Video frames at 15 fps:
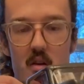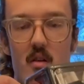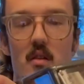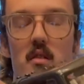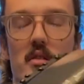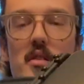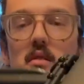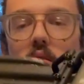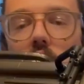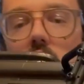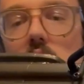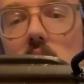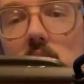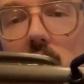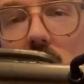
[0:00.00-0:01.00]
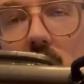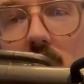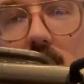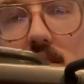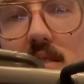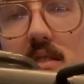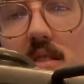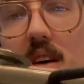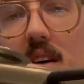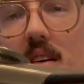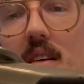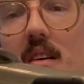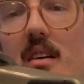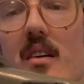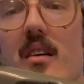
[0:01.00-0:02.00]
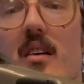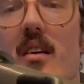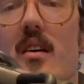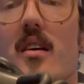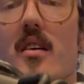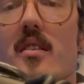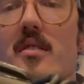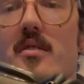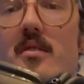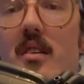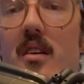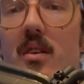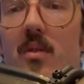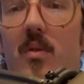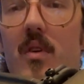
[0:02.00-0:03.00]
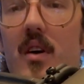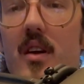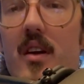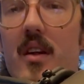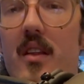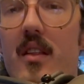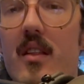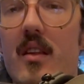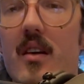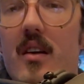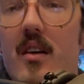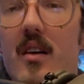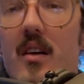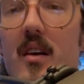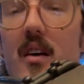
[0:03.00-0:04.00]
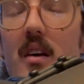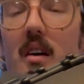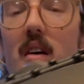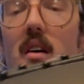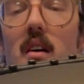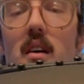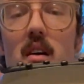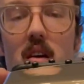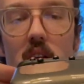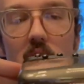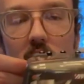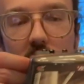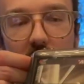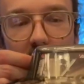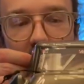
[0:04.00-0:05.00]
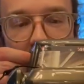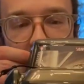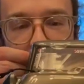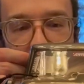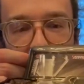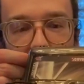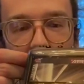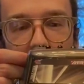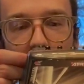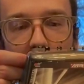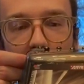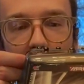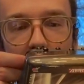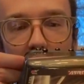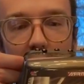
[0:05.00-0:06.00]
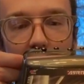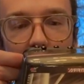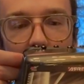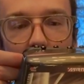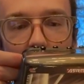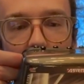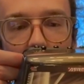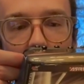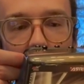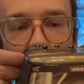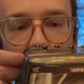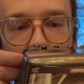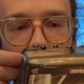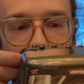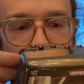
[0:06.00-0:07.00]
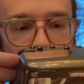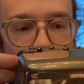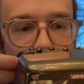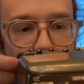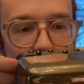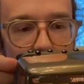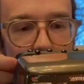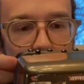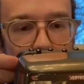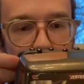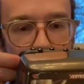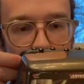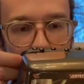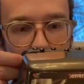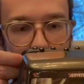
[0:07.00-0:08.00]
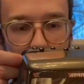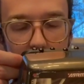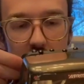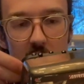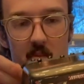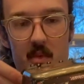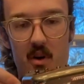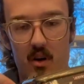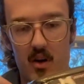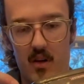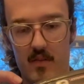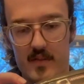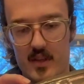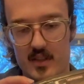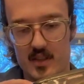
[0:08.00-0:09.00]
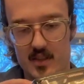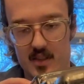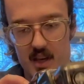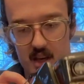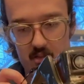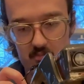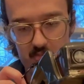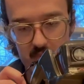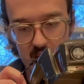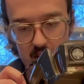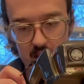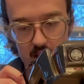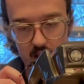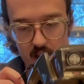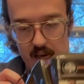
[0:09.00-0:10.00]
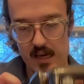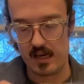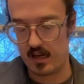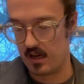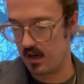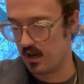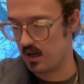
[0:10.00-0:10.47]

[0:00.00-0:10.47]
Yeah, so there you go. I stuck one in. It looks like I could probably push it in a little further, but I'm gonna try to keep them on the same plane